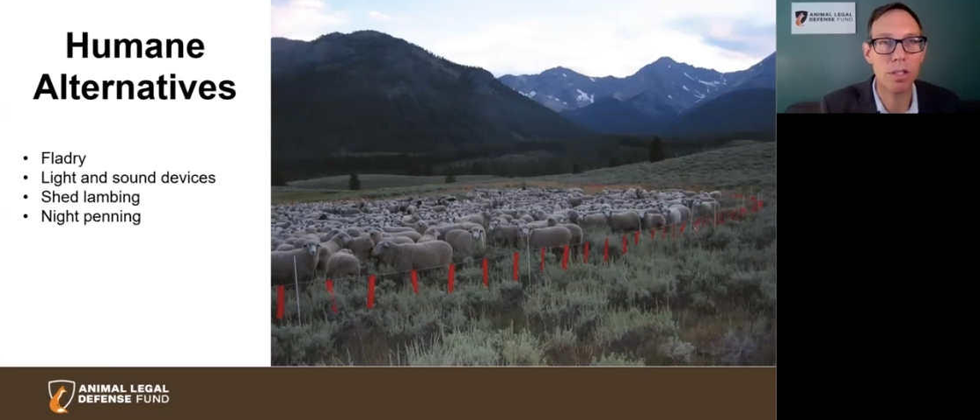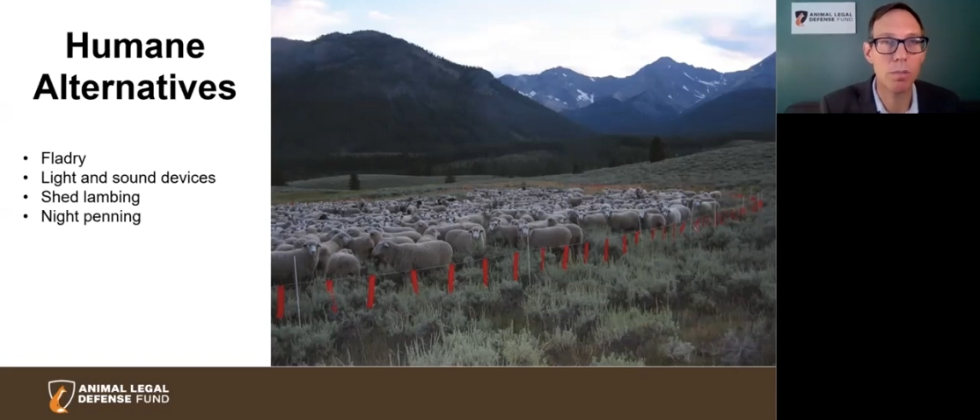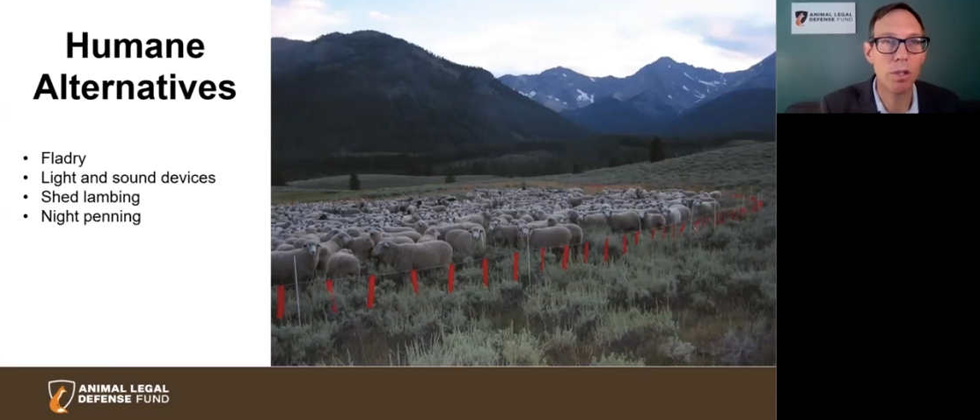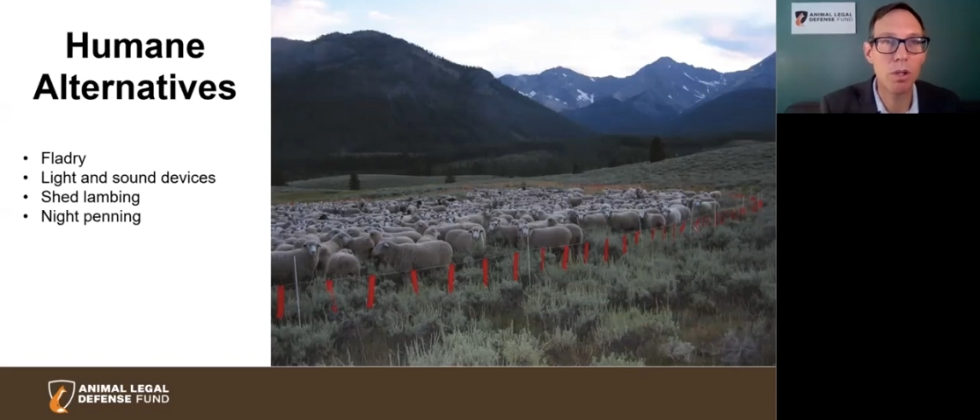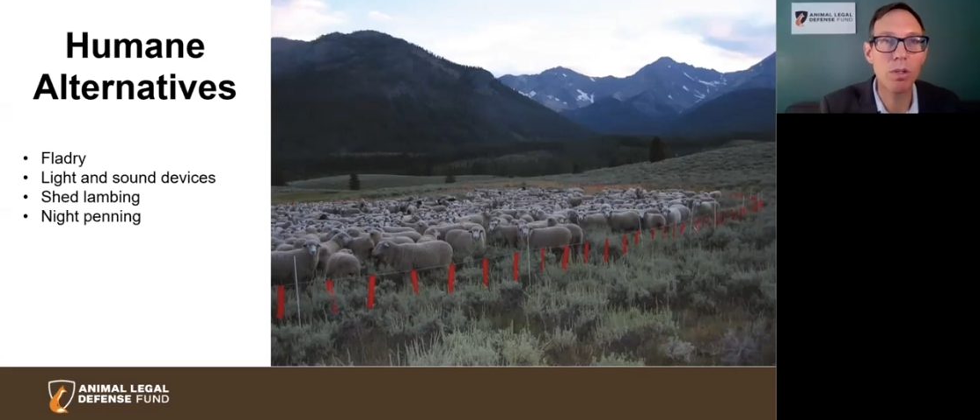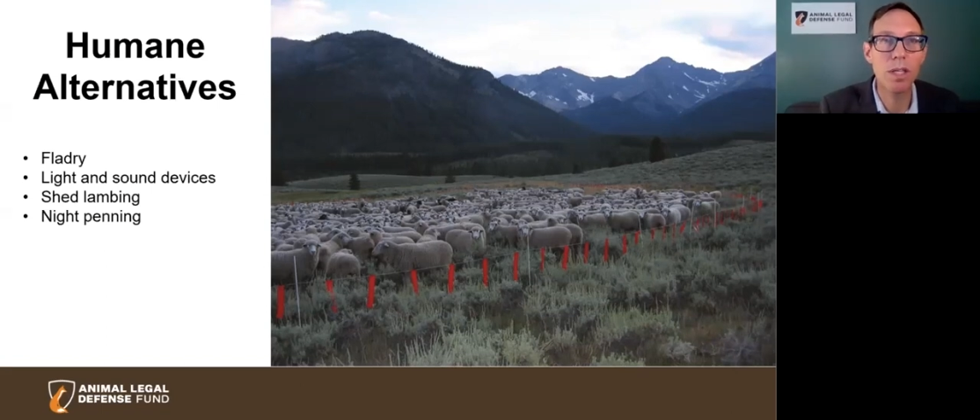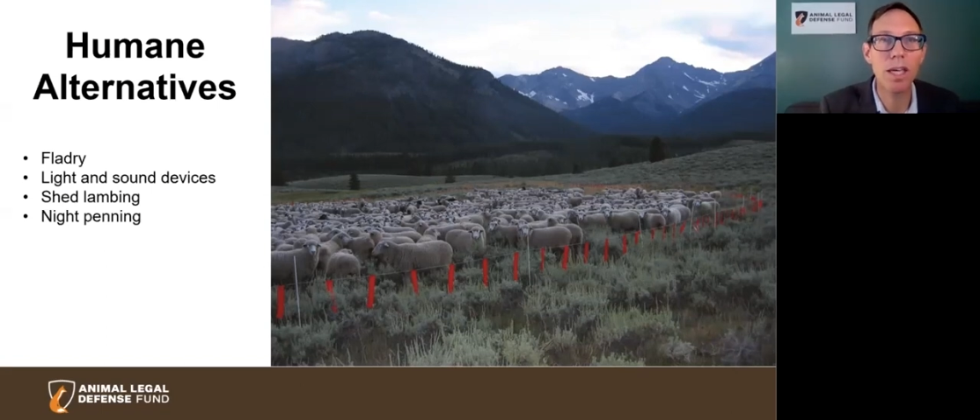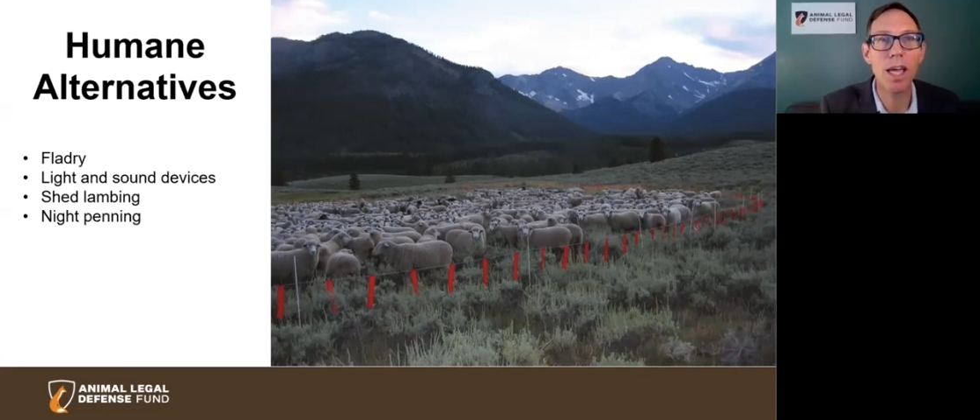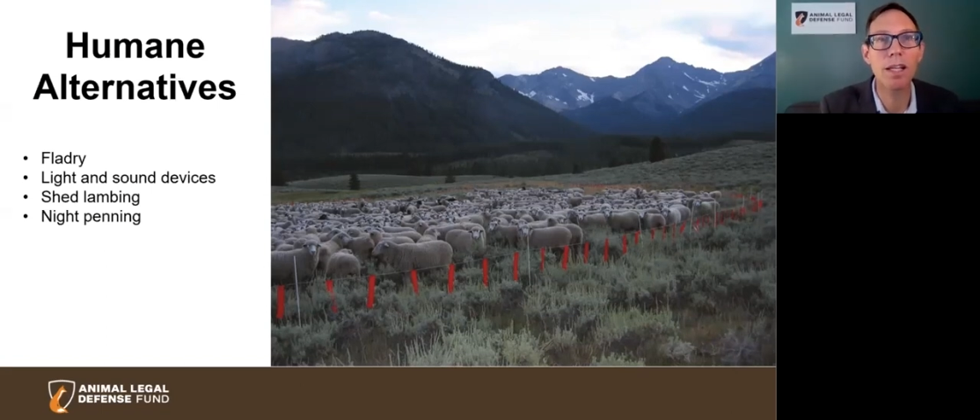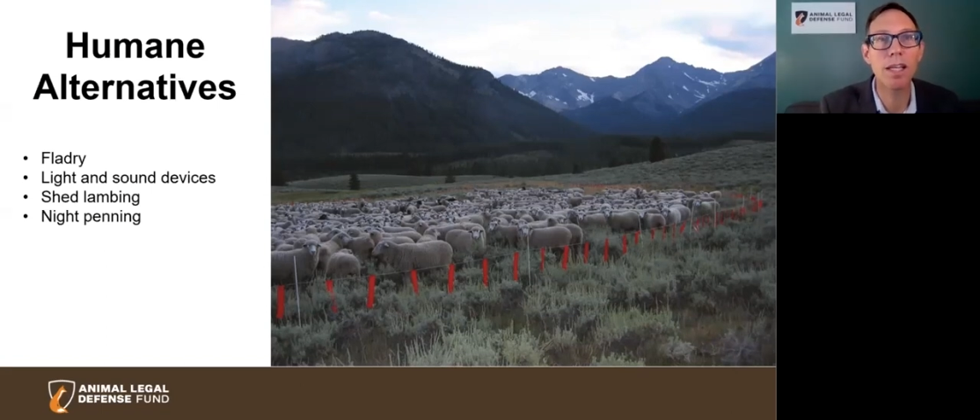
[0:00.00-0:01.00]
to reduce the
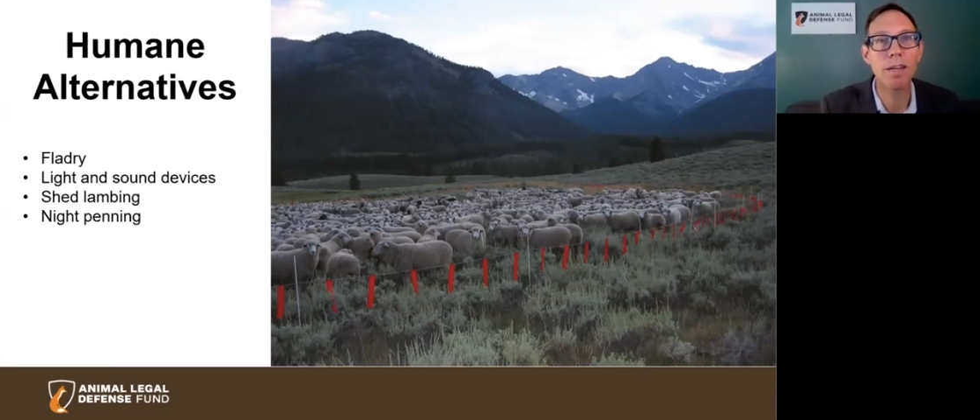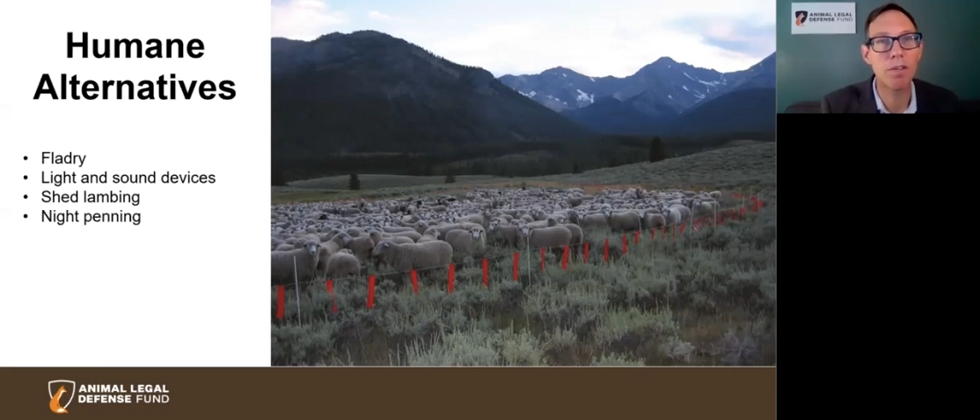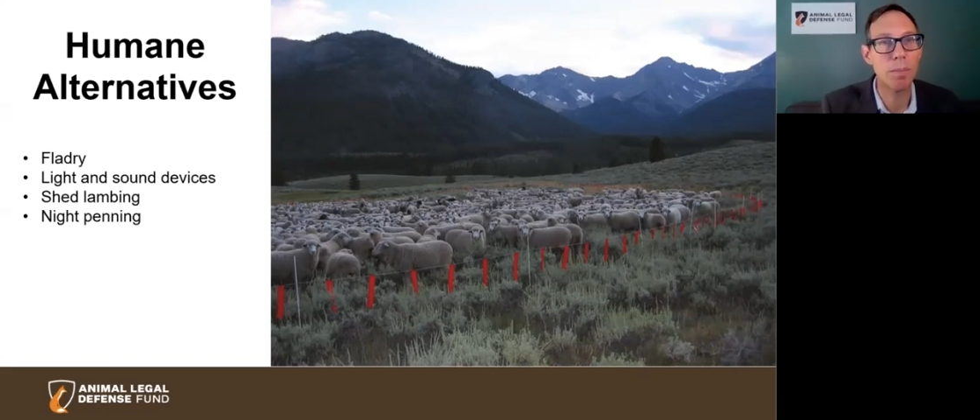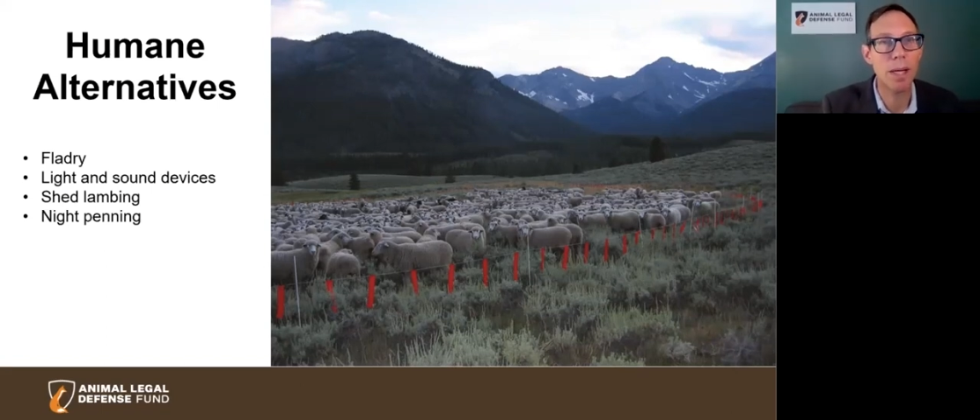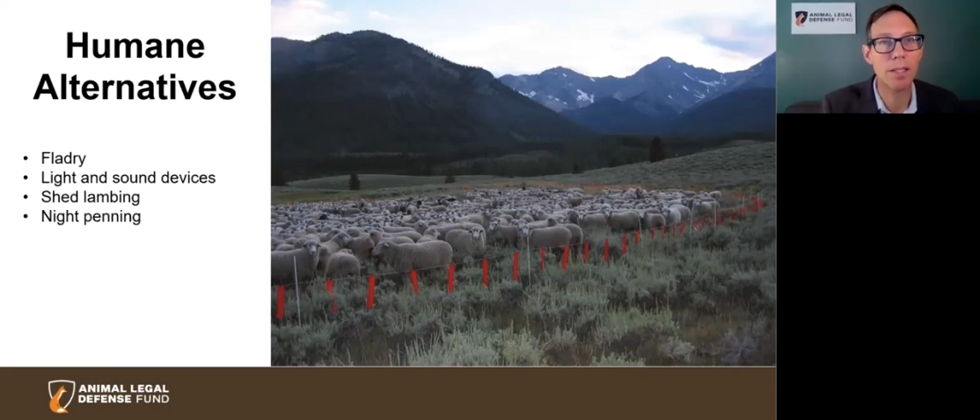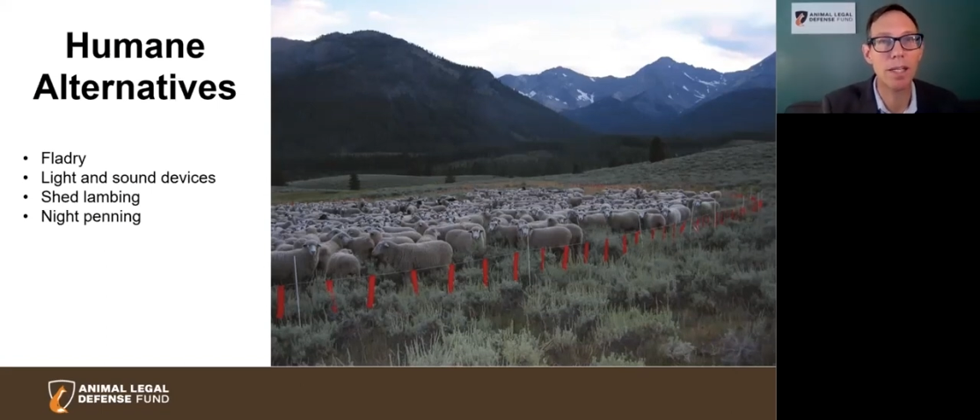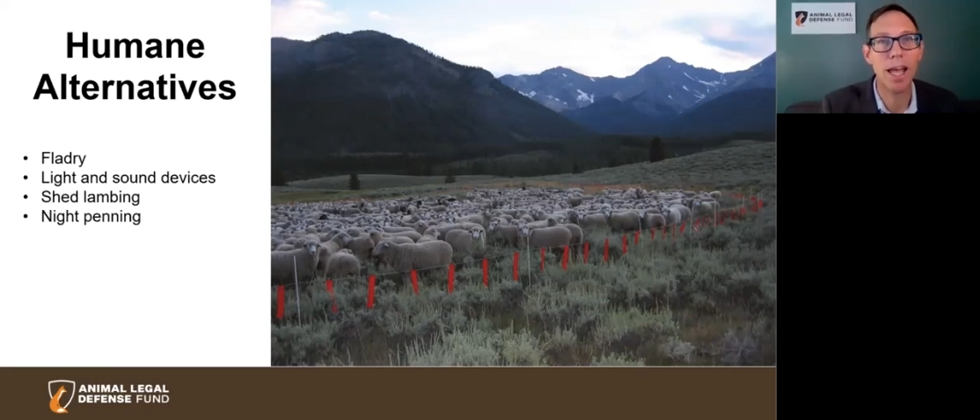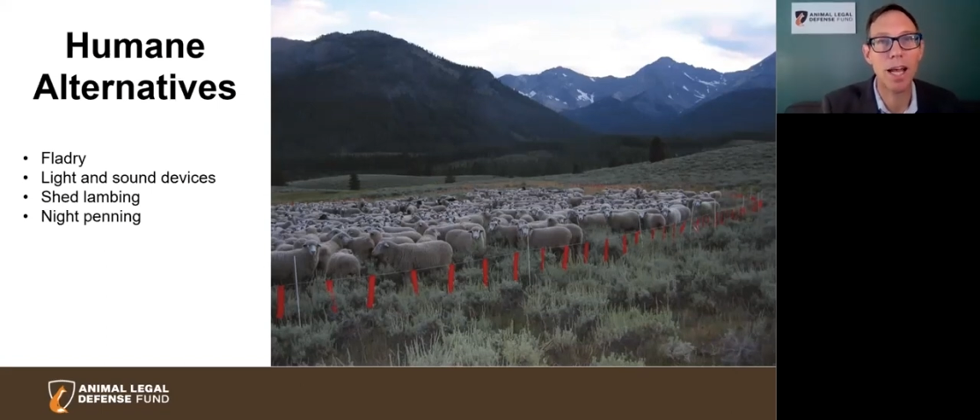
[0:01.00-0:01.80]
killing of domestic